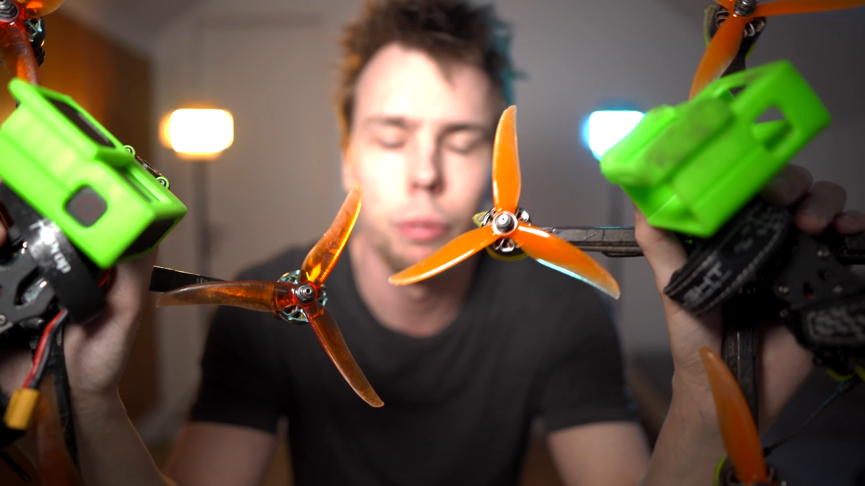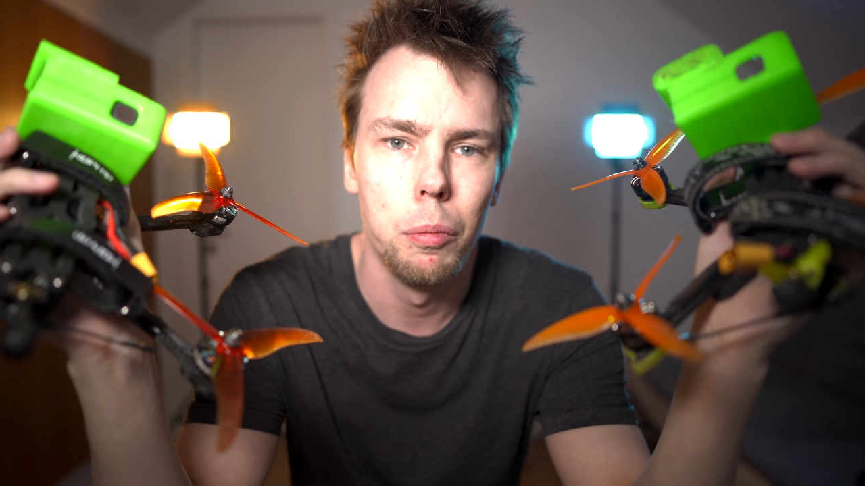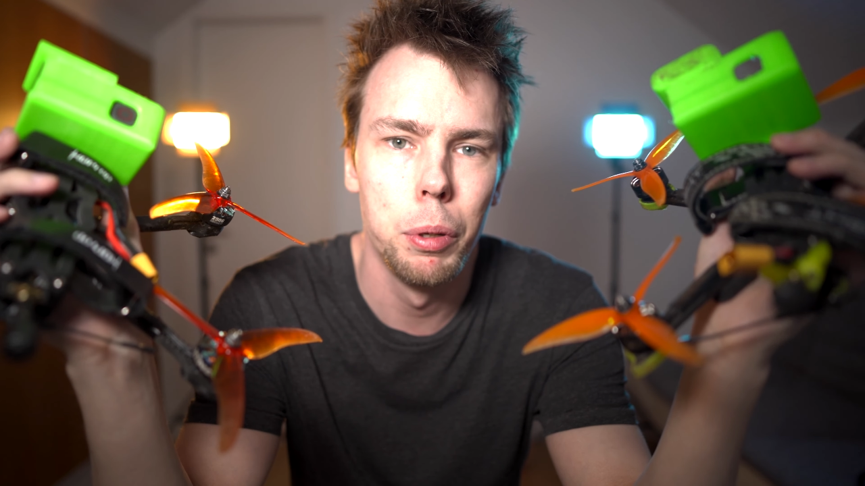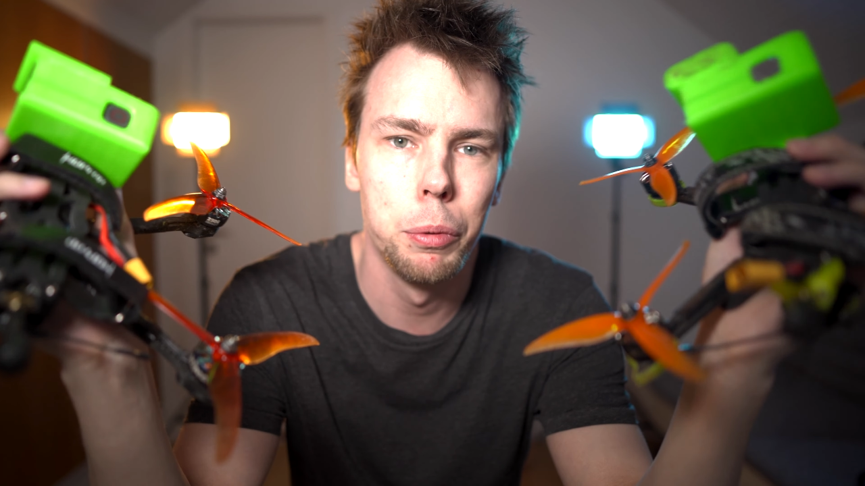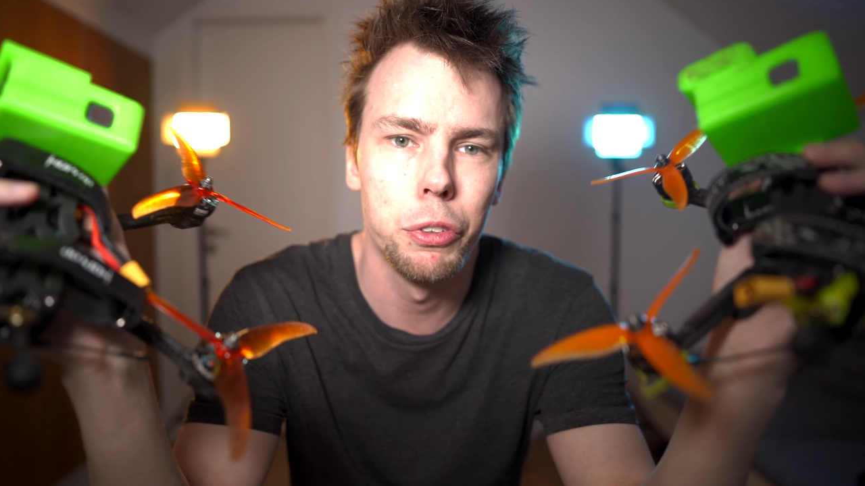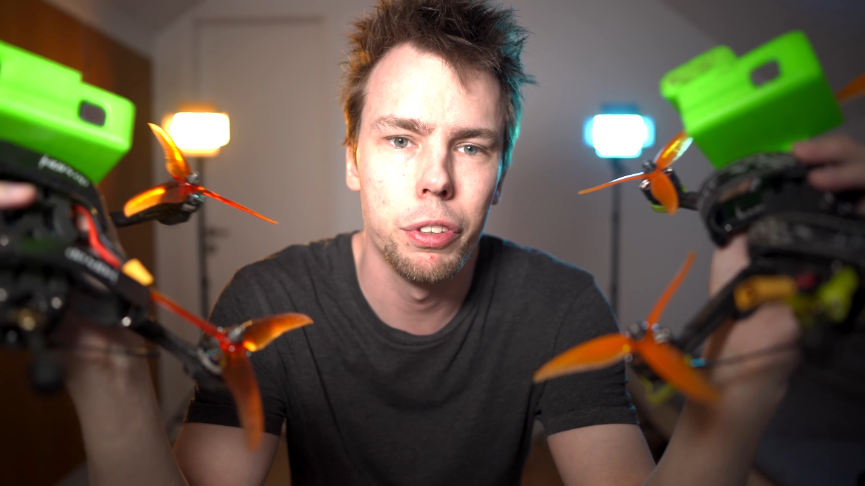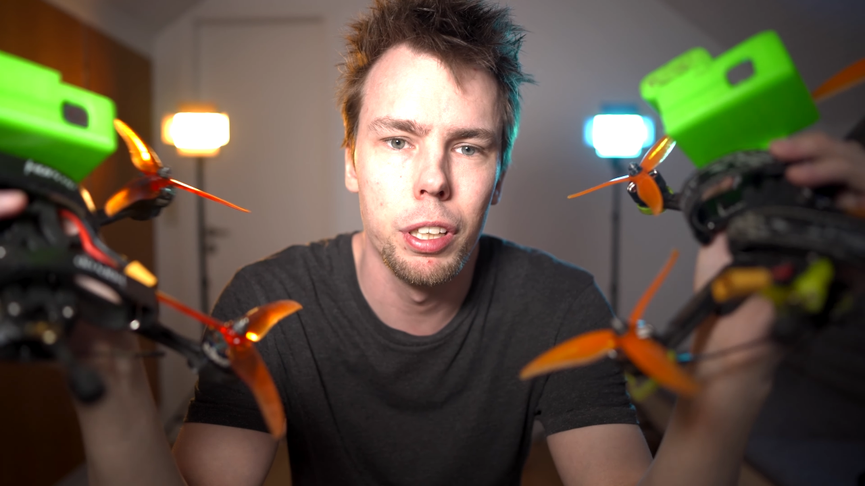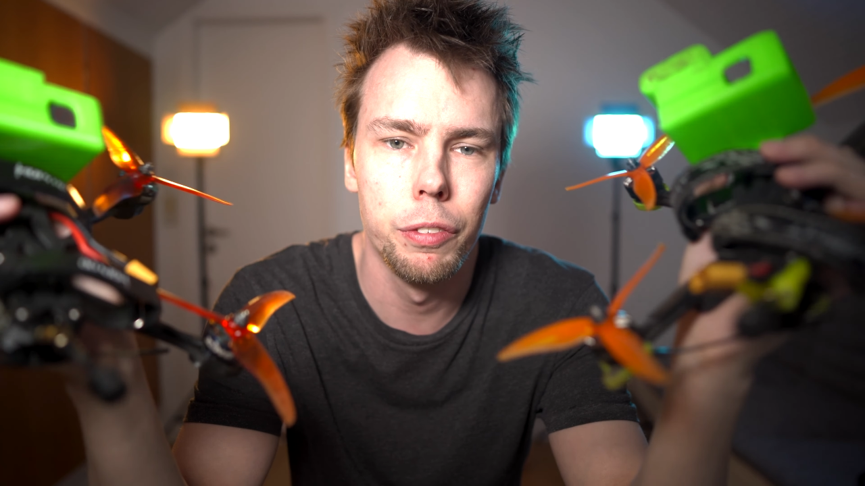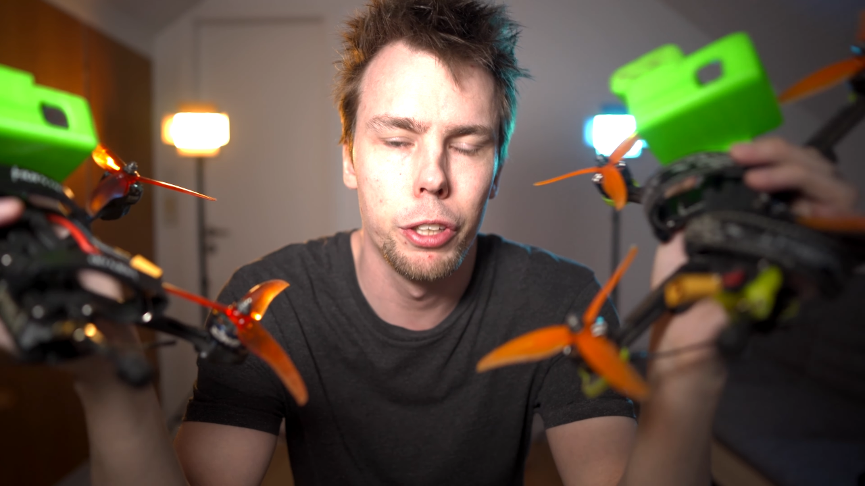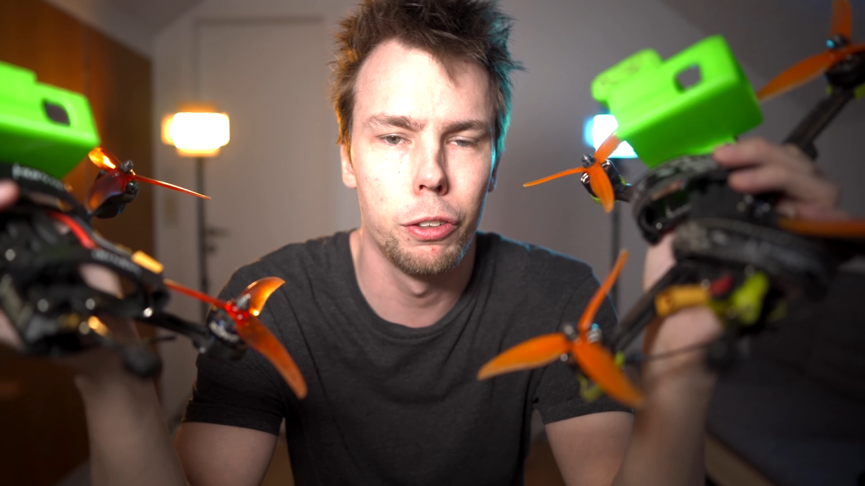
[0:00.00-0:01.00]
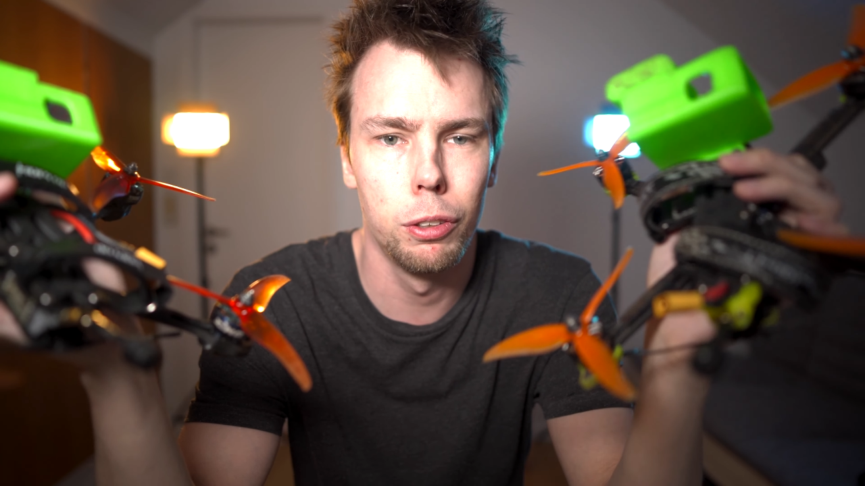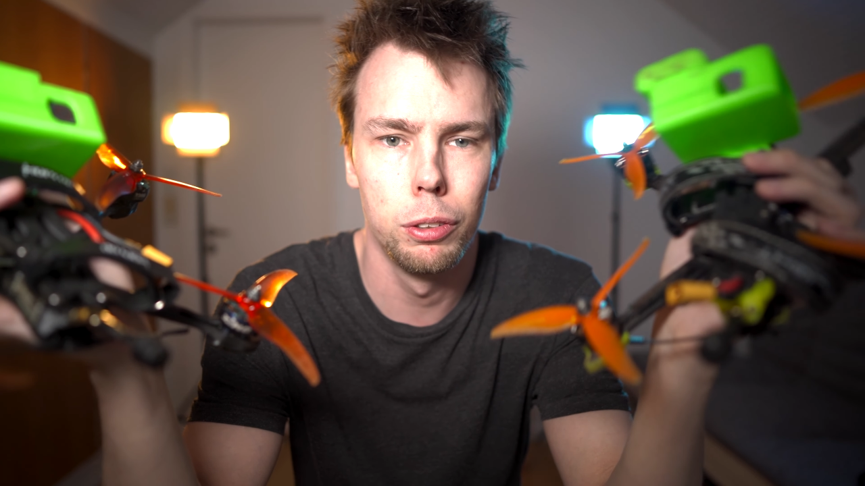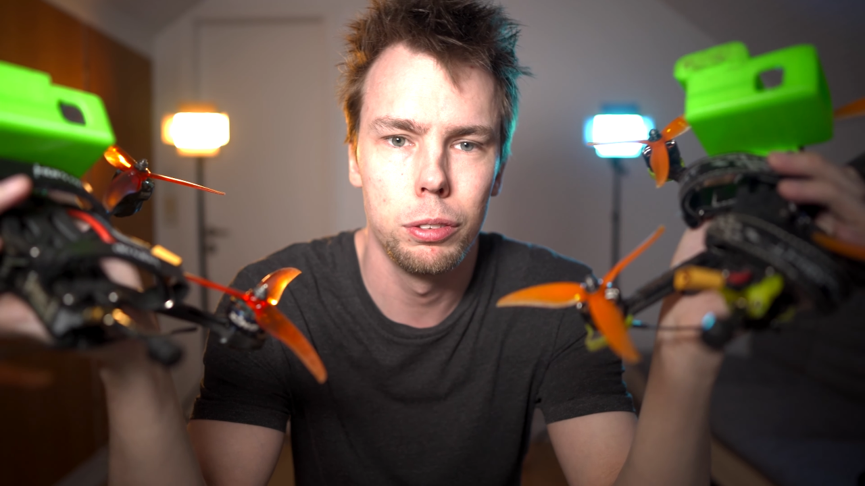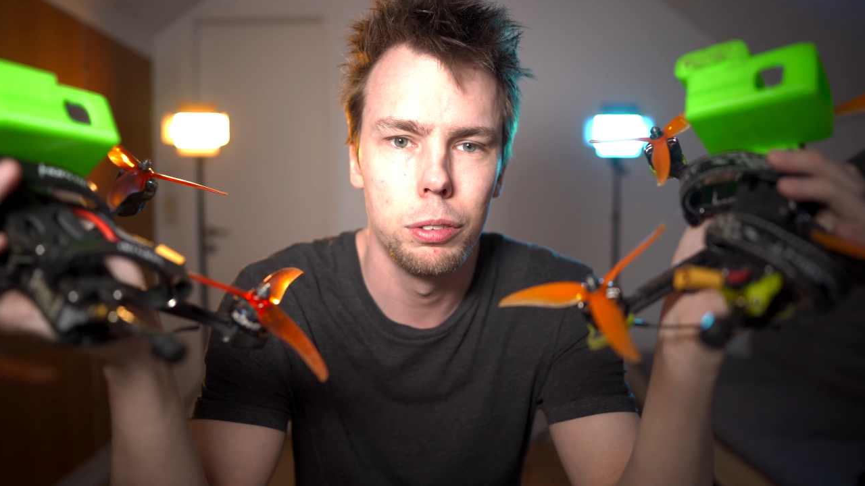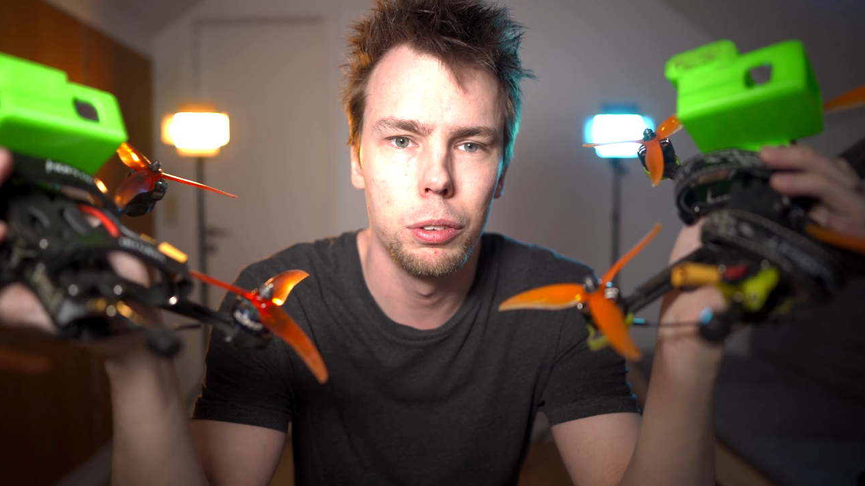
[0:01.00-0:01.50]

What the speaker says: Maybe you've seen a video